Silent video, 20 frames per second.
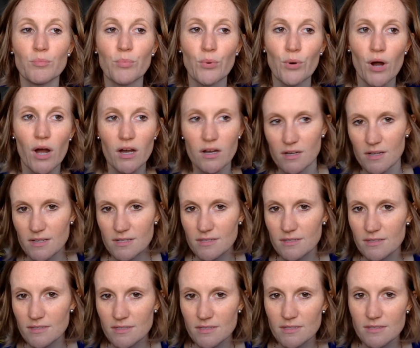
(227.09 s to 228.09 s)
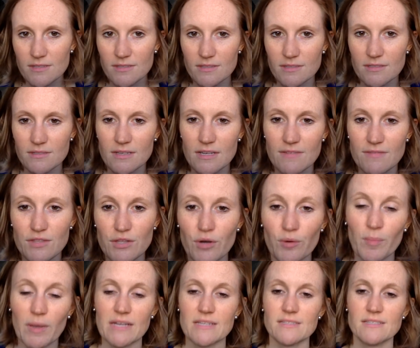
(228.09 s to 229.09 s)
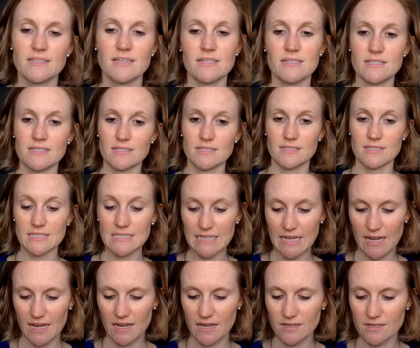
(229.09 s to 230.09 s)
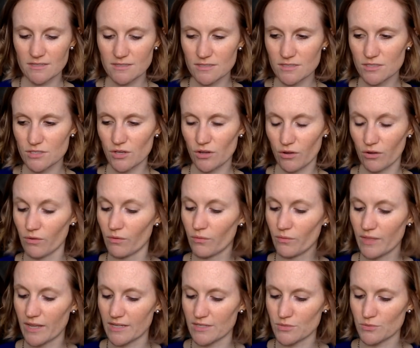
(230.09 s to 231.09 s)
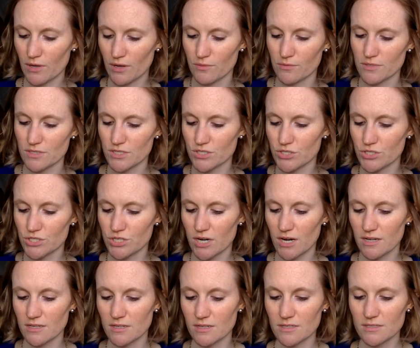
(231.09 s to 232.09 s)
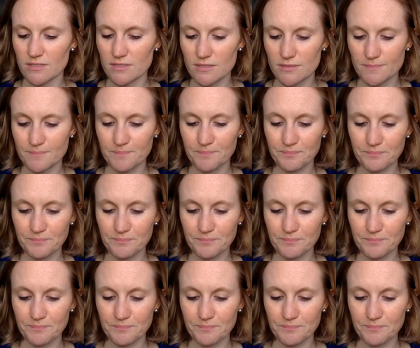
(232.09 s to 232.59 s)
bronze, even though my skin doesn't tan, so that's why I wanted to try this.